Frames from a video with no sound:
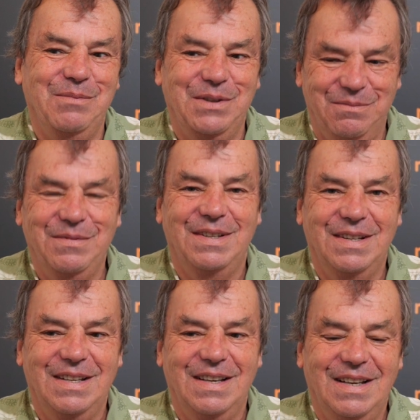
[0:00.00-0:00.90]

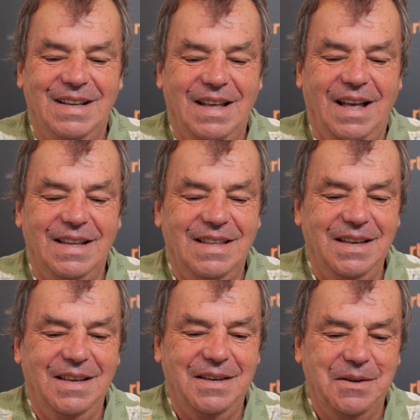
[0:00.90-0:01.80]
But I
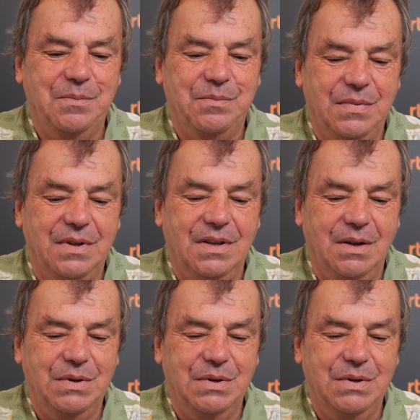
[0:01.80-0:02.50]
think it